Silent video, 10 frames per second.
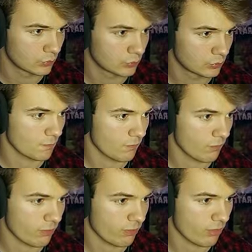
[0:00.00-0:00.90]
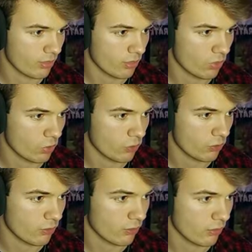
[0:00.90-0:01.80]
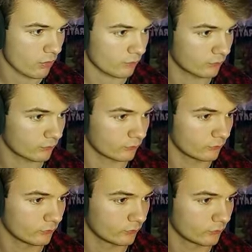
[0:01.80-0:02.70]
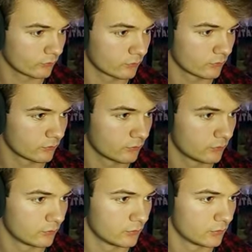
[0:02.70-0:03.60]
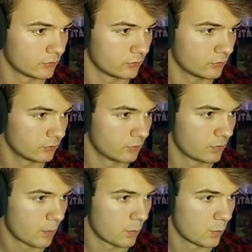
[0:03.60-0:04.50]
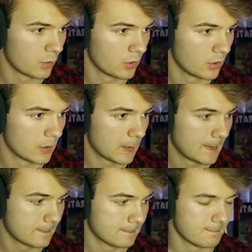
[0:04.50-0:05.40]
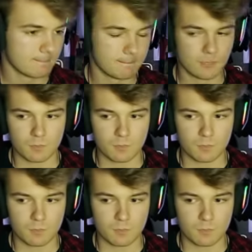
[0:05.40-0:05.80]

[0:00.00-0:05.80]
(silence)